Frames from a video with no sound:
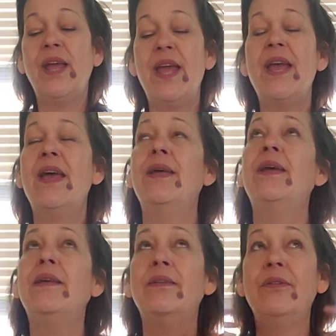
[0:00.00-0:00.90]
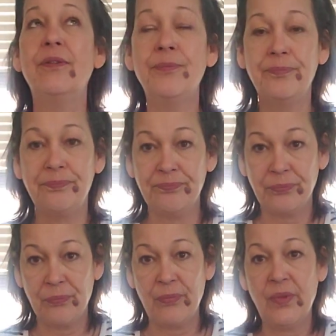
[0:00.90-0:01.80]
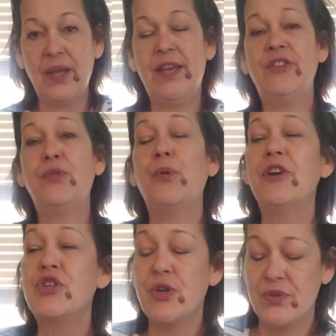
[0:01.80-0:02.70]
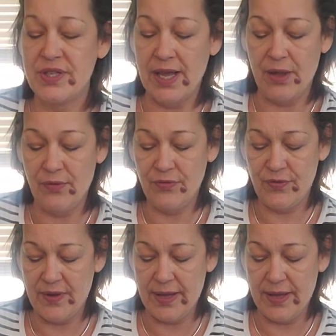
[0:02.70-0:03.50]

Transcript: can express yourself.